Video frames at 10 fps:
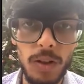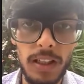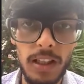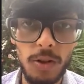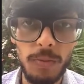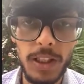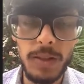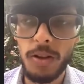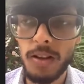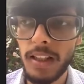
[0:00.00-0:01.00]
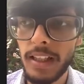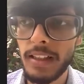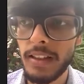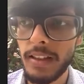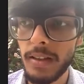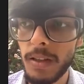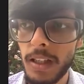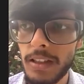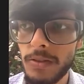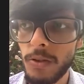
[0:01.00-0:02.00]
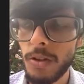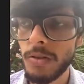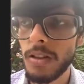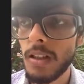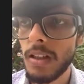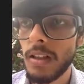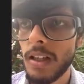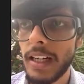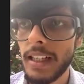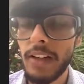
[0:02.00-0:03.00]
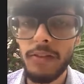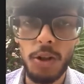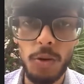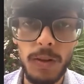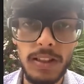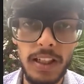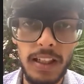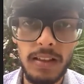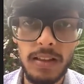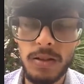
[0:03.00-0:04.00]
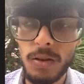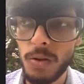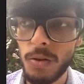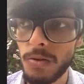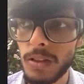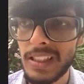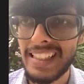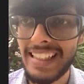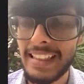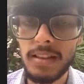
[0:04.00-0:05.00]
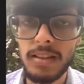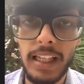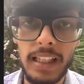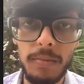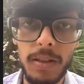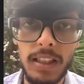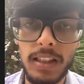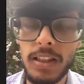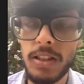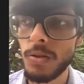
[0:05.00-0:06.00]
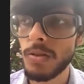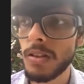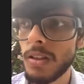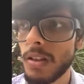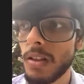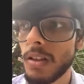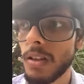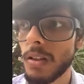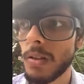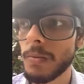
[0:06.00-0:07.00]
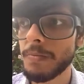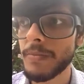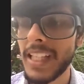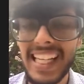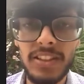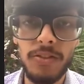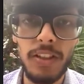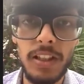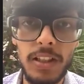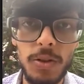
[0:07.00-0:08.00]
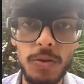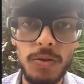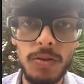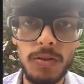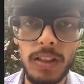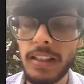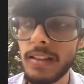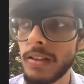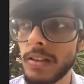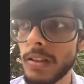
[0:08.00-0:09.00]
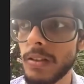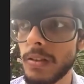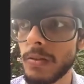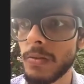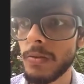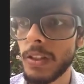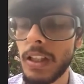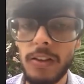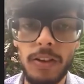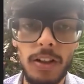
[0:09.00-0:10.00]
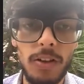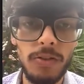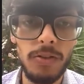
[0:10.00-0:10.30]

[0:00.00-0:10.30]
an account-based model like Ethereum has followed and have global state. So it creates scalability issues, gas fee issues that we are aware of.